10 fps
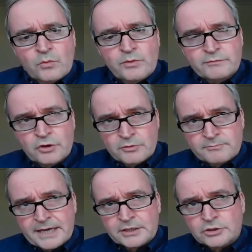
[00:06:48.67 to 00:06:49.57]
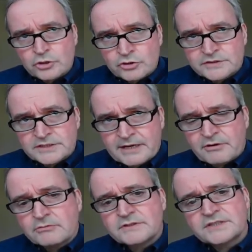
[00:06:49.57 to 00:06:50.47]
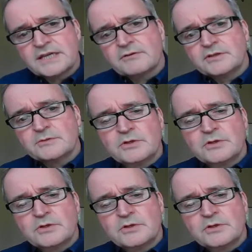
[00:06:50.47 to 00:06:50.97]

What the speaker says: We've gone back and looked in our own series.